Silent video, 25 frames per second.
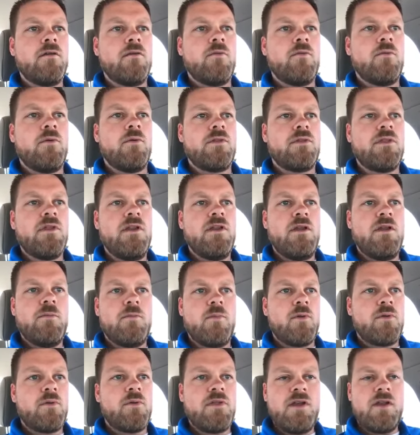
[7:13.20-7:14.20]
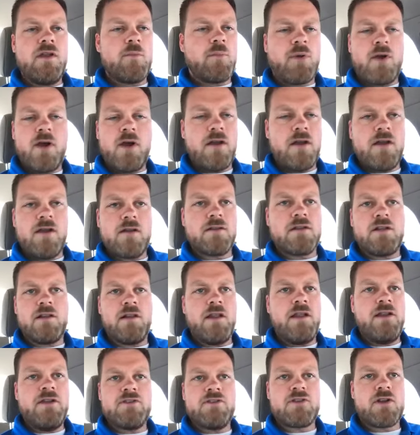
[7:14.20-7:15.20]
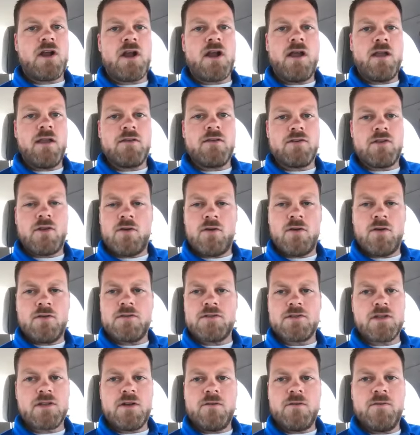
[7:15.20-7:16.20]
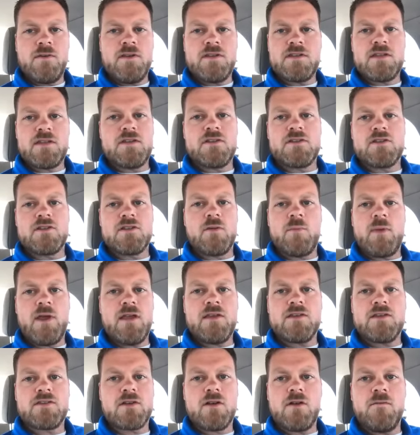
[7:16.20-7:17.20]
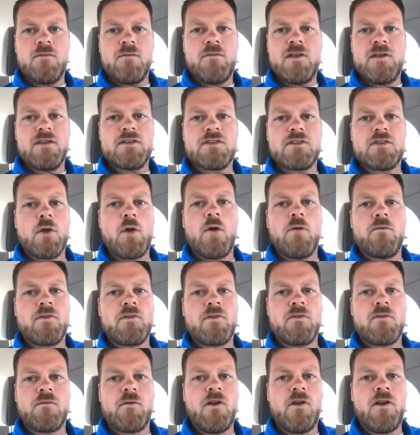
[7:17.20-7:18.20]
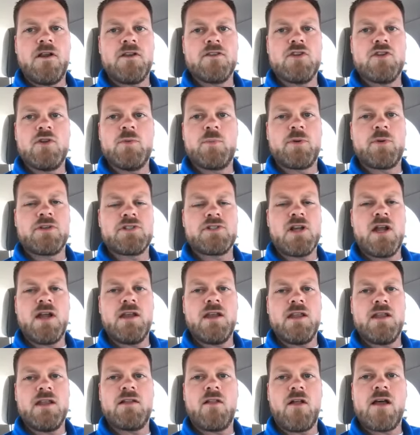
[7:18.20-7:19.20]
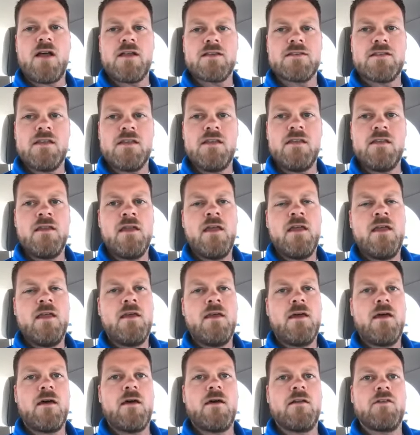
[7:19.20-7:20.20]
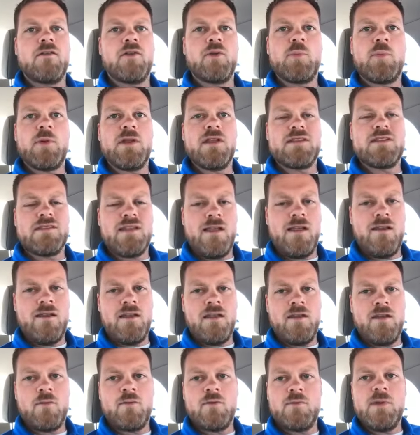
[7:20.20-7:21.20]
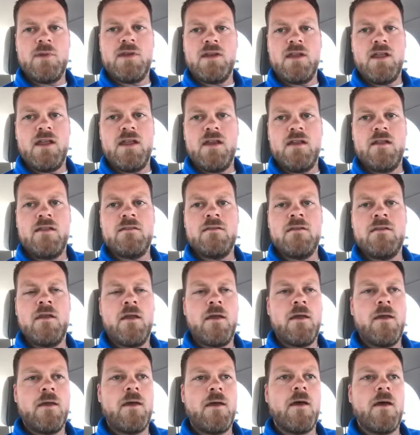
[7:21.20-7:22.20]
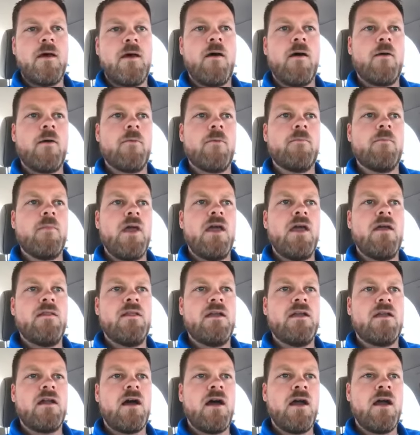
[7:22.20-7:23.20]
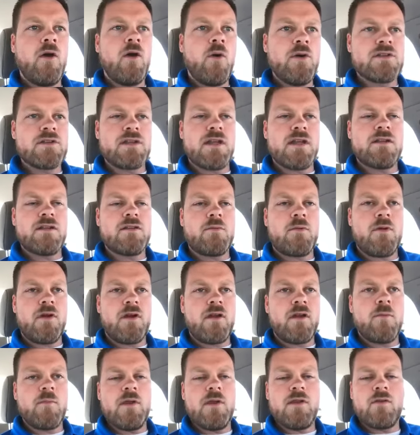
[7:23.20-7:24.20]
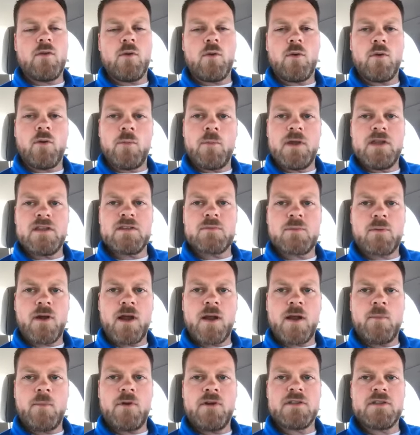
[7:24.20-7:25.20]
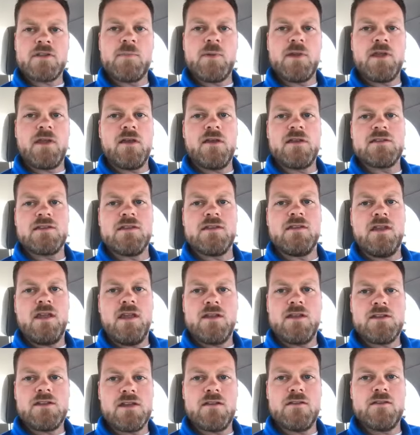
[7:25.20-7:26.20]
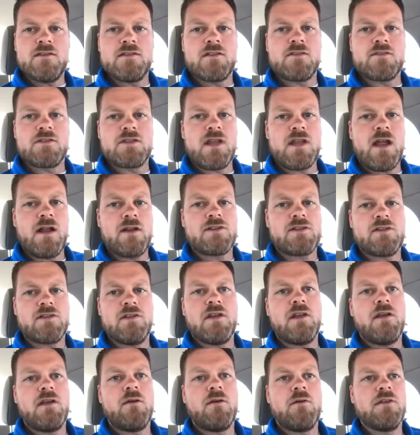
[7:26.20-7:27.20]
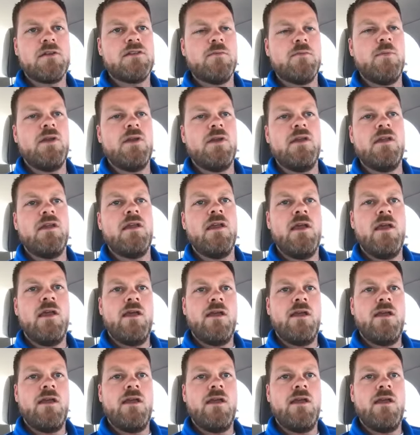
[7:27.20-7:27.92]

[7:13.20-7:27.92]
With any product, clean, dry, and dull surface is your best surface. So if they're very super shiny, glossy, a little bit of sanding would be needed. And then I always like to recommend the oil-based primers, because in kitchens there's naturally going to be